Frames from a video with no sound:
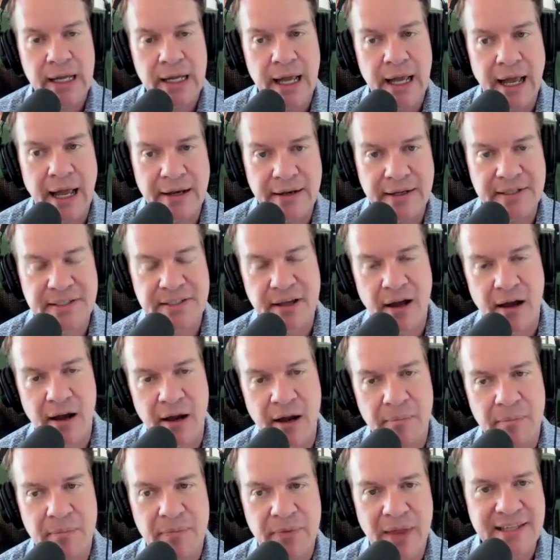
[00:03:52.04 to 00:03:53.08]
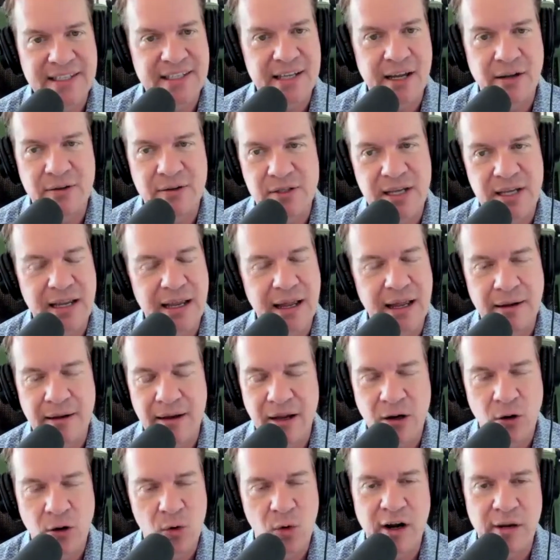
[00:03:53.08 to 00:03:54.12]
and his time. That sounds eh,
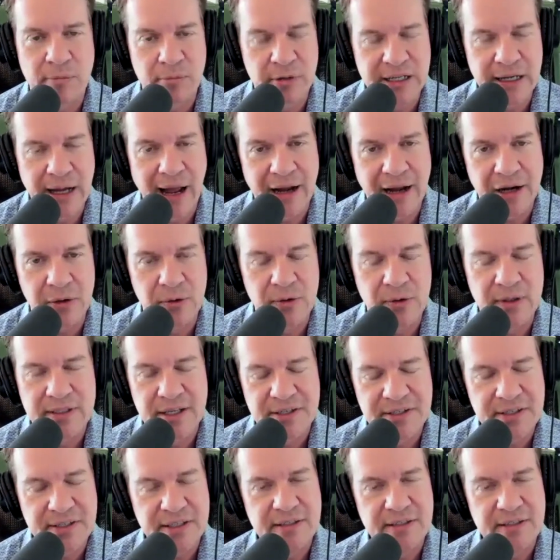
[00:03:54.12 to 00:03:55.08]
incredibly accurate, doesn't